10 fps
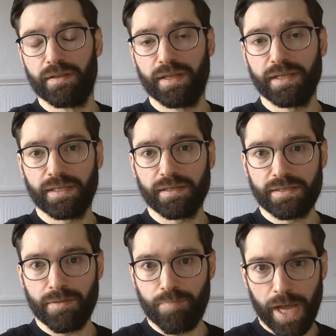This
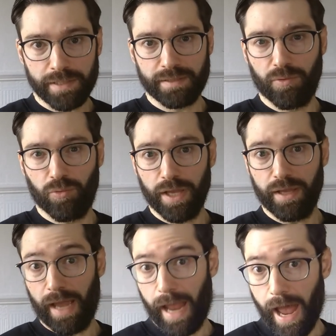is the best that
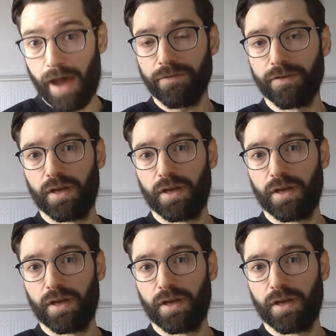we have